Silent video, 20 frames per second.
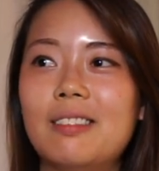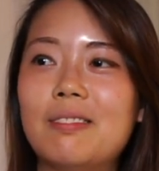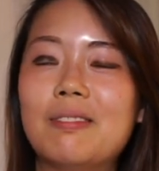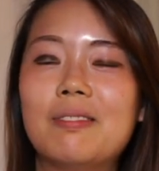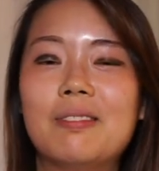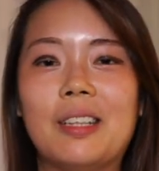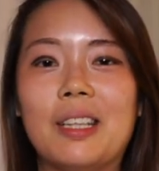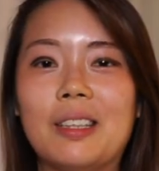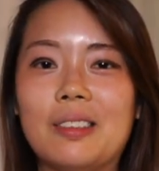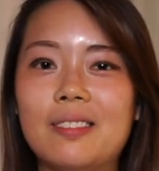
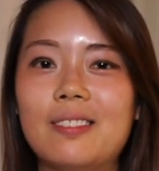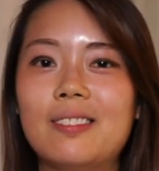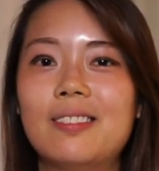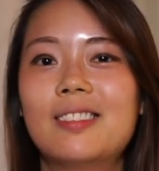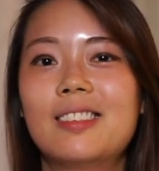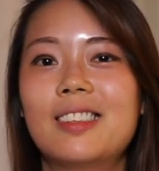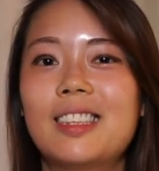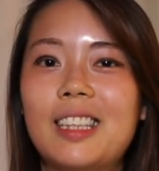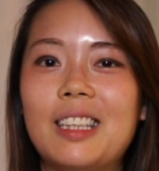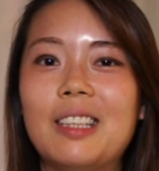well,
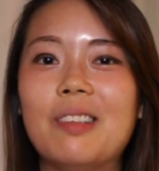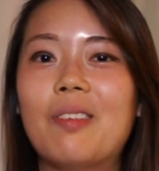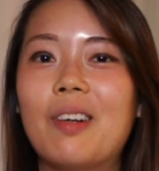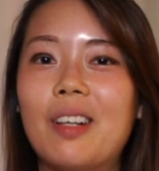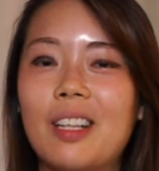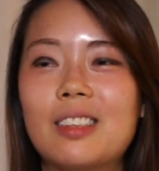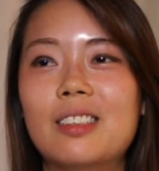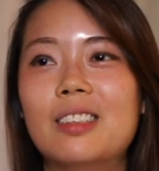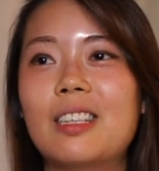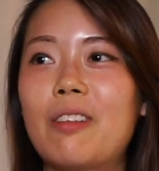he
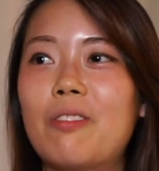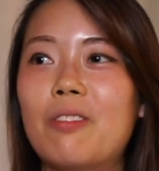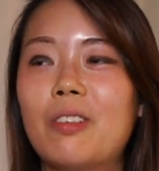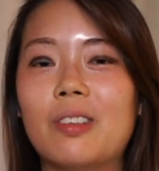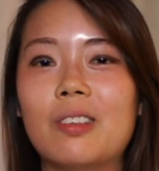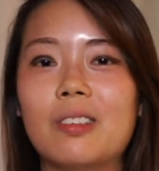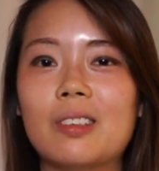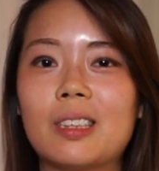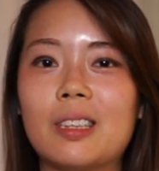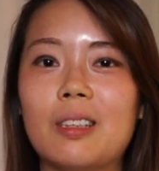wanted to take
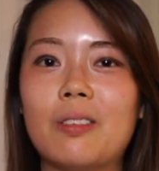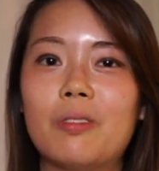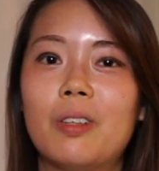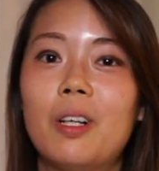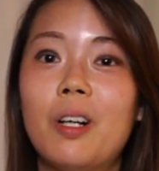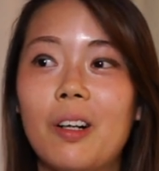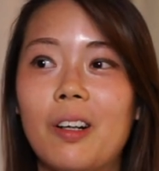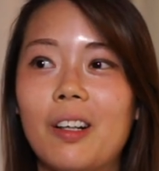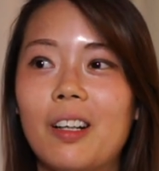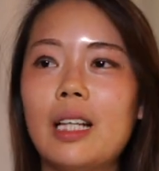photos of
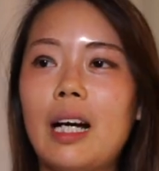her.